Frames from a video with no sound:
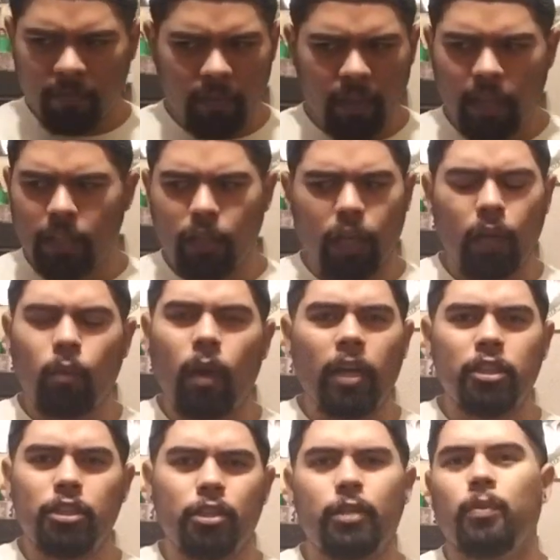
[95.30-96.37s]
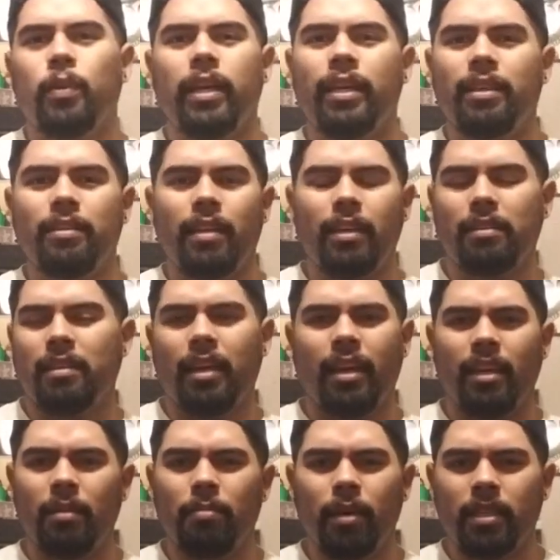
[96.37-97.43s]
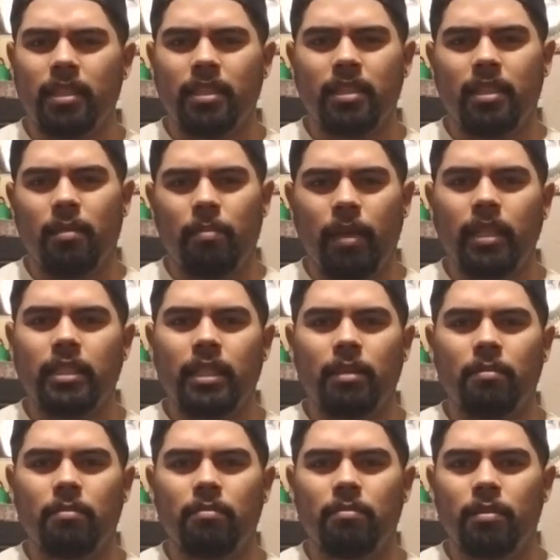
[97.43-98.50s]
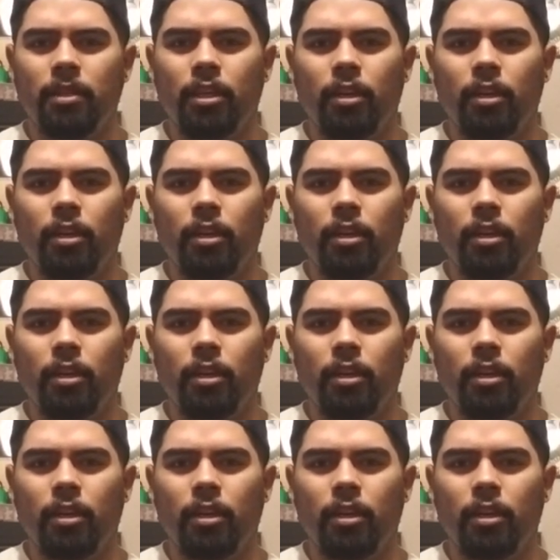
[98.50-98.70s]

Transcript: And they're like, why should we? Like, $80 is an amazing,